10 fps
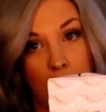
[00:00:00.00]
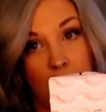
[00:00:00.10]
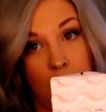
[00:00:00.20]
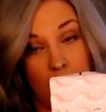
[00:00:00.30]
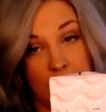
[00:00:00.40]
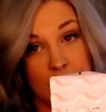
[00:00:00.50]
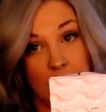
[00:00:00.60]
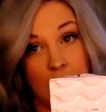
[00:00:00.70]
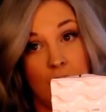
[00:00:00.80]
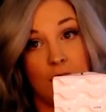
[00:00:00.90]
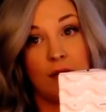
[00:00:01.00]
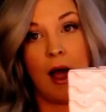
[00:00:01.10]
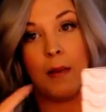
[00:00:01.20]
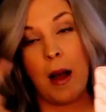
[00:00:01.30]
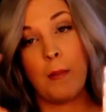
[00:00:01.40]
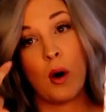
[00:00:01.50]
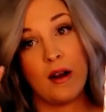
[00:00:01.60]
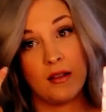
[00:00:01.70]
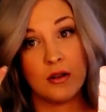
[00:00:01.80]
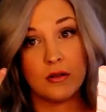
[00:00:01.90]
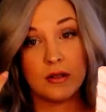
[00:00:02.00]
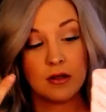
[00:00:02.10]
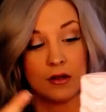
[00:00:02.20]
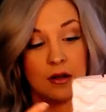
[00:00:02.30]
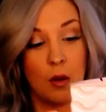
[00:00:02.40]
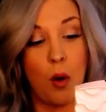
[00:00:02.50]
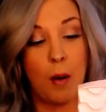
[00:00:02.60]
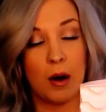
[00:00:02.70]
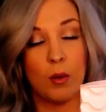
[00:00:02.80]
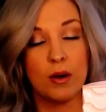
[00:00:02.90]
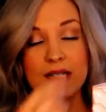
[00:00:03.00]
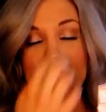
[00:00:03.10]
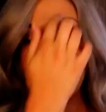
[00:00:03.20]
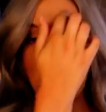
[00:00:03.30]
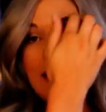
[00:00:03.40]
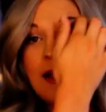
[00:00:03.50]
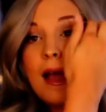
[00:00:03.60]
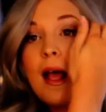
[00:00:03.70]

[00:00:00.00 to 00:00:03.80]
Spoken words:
obviously love. I'm wearing the Walmart ones today.